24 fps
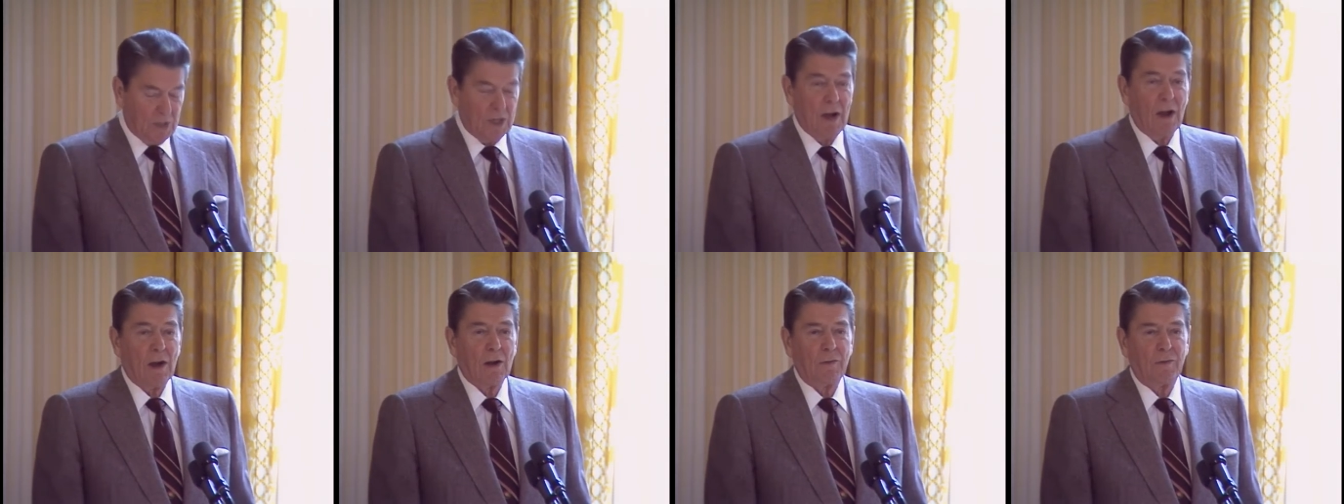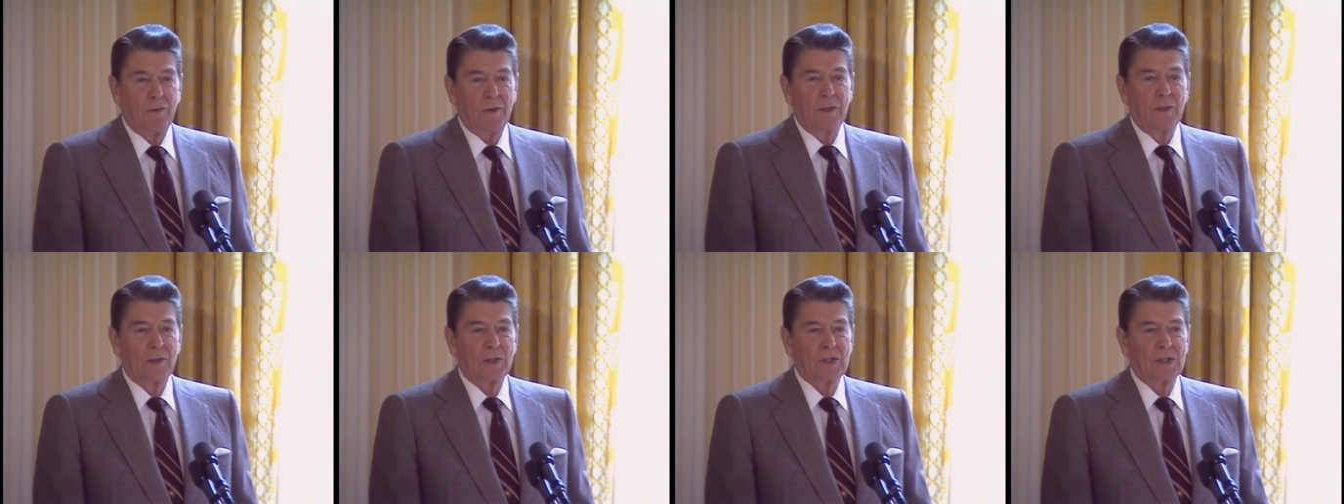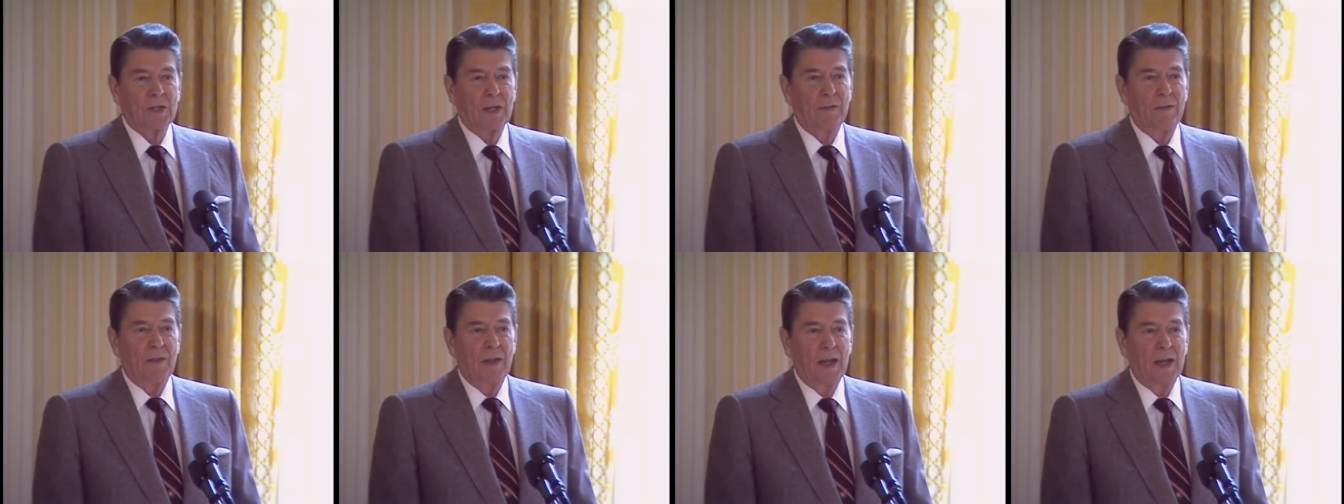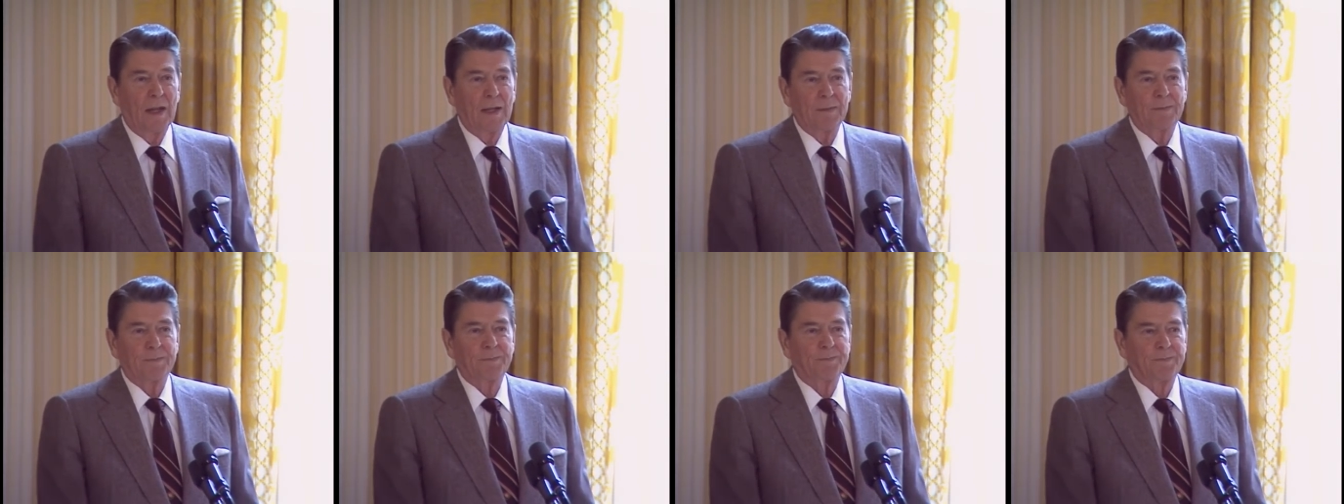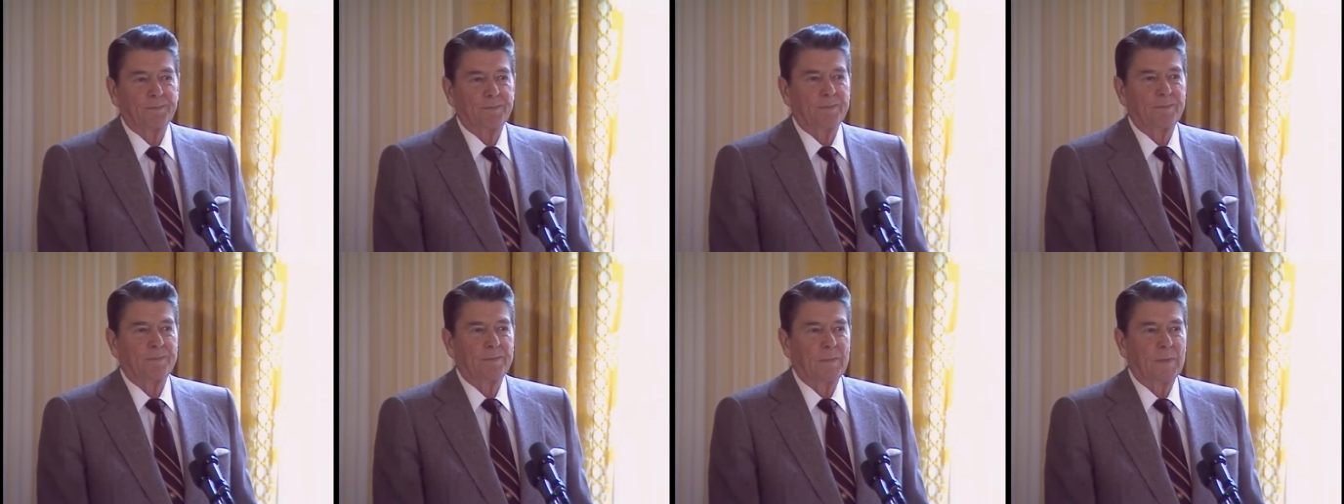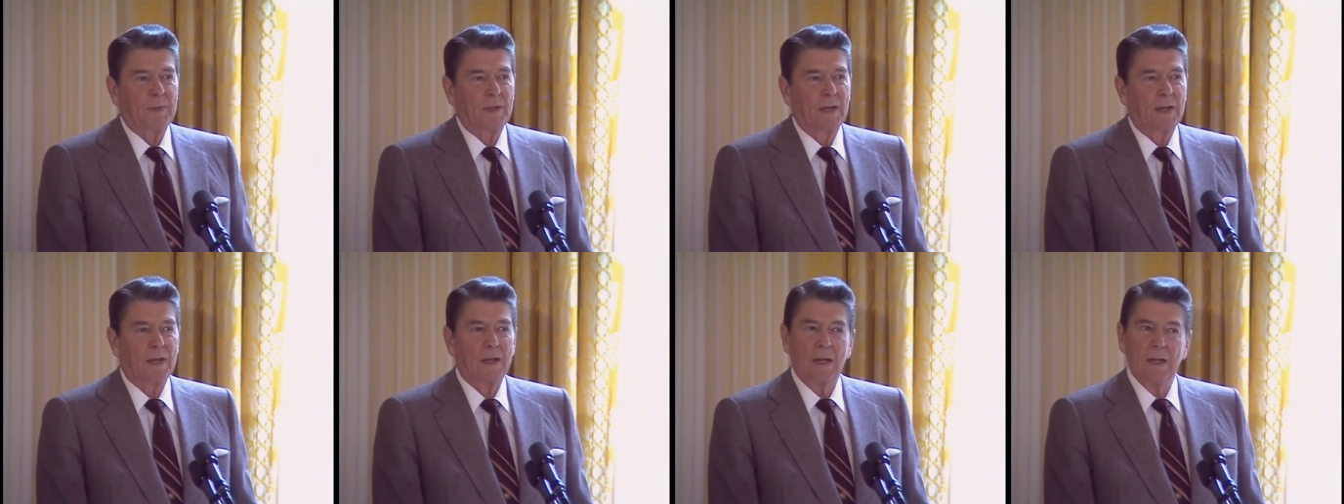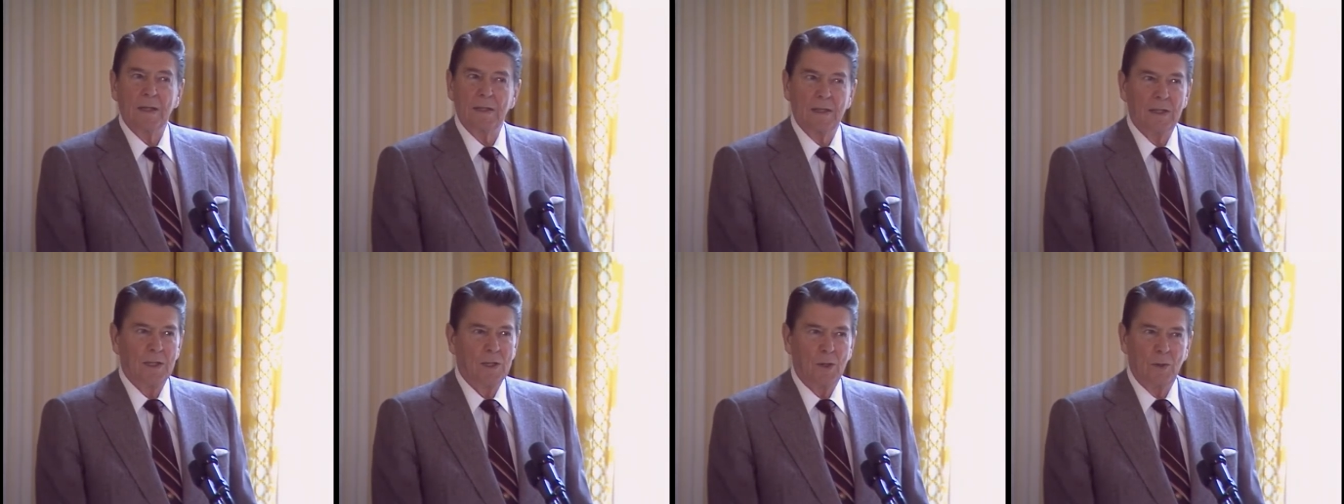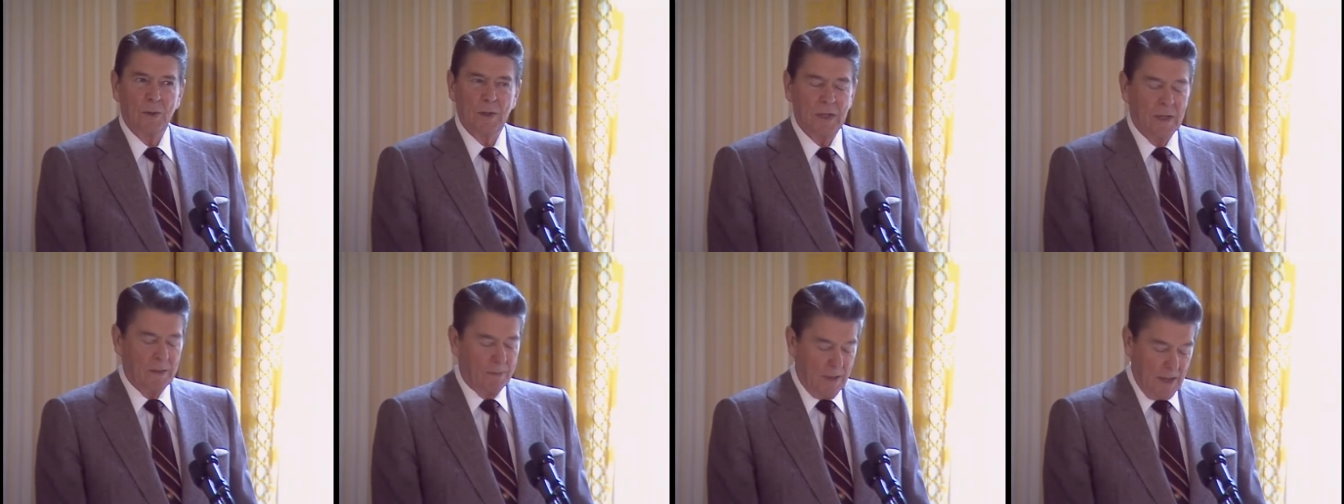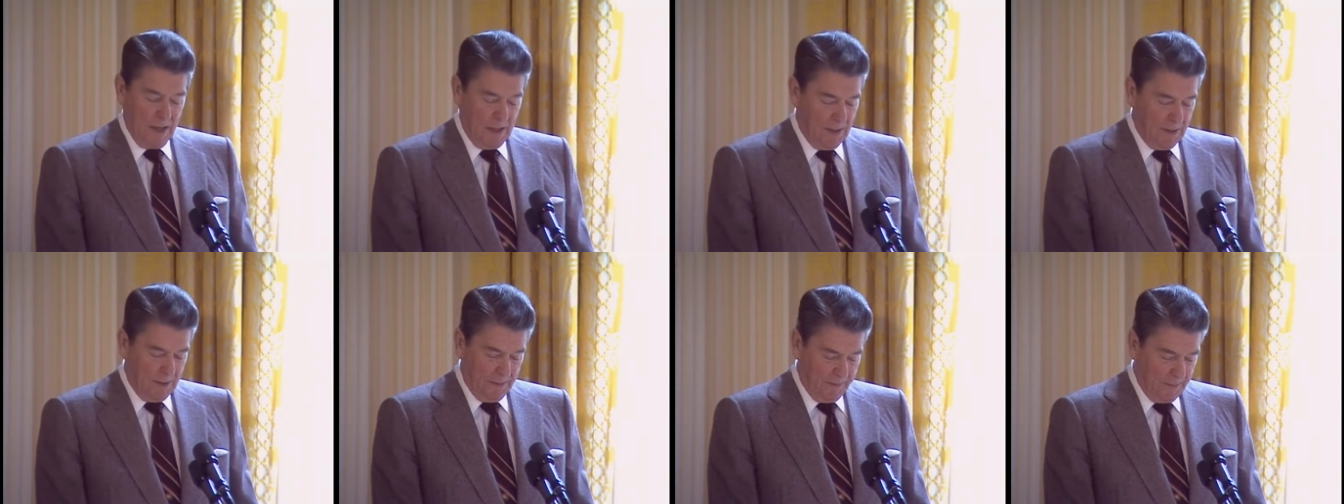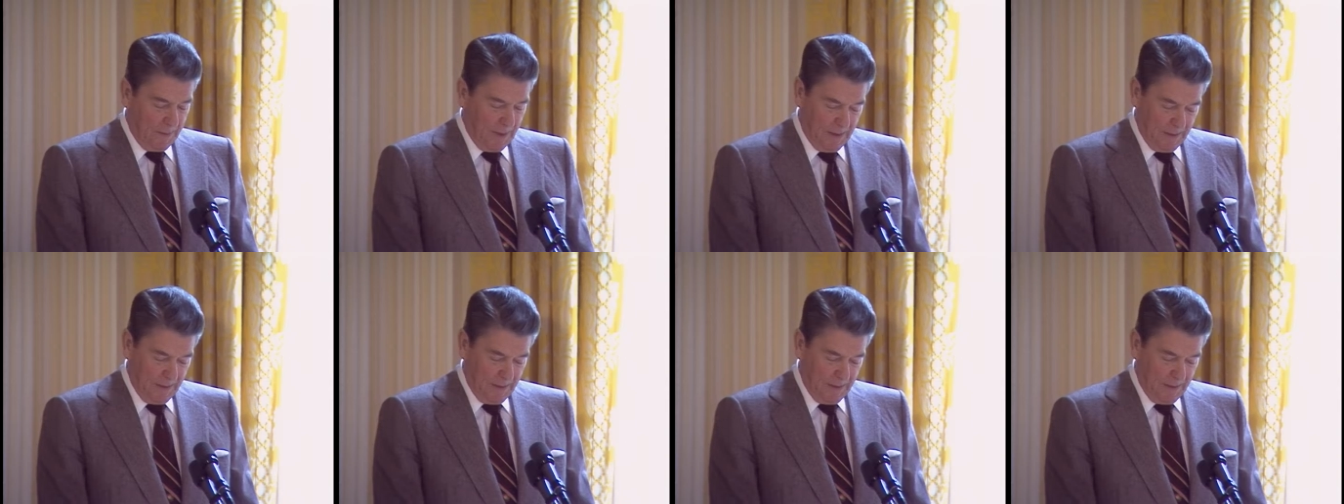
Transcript: Garfield said that, and I didn't know him either.